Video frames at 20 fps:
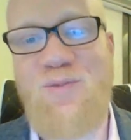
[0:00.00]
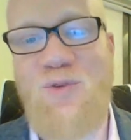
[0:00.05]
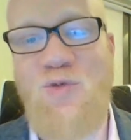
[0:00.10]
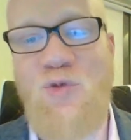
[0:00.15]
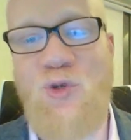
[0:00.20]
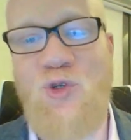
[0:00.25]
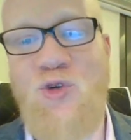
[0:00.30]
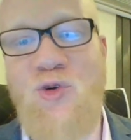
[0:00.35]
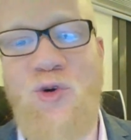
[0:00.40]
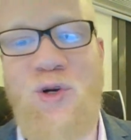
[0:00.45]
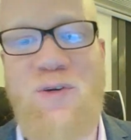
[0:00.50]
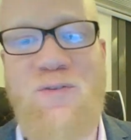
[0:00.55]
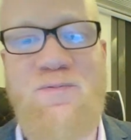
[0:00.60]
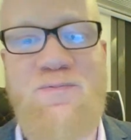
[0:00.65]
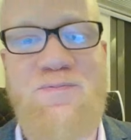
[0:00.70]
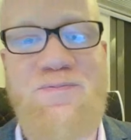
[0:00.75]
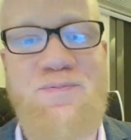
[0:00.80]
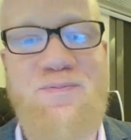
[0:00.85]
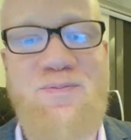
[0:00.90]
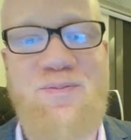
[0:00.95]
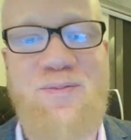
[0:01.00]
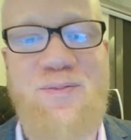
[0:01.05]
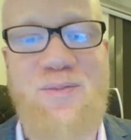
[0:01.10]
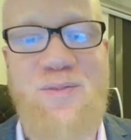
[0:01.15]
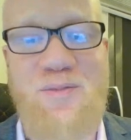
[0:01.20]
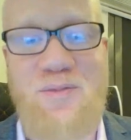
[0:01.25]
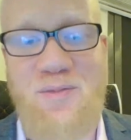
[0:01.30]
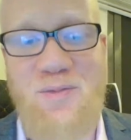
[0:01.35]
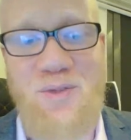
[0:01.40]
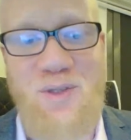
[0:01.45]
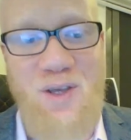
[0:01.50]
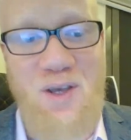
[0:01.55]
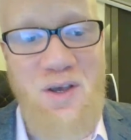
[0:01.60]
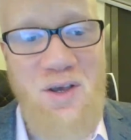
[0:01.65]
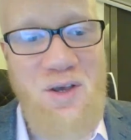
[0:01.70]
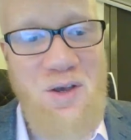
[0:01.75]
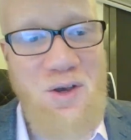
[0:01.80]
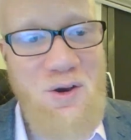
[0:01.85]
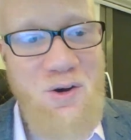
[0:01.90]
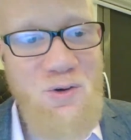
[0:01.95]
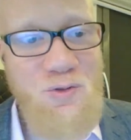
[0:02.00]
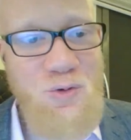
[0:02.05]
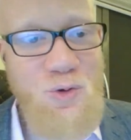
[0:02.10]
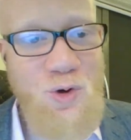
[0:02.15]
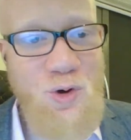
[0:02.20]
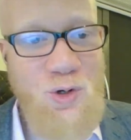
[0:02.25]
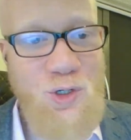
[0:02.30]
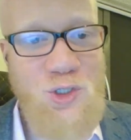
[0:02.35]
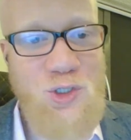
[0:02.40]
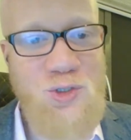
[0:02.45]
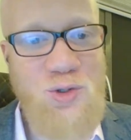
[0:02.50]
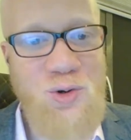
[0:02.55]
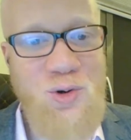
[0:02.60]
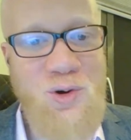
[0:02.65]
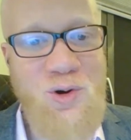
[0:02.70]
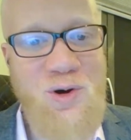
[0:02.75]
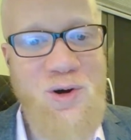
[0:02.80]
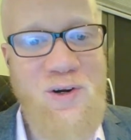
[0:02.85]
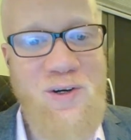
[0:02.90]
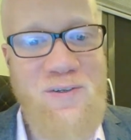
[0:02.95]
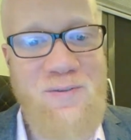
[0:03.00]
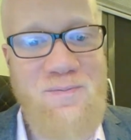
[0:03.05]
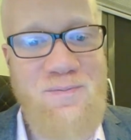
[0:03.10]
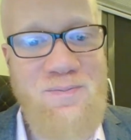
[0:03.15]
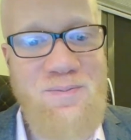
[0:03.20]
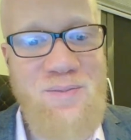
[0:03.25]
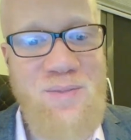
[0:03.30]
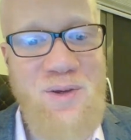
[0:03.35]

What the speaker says: For sure. For sure.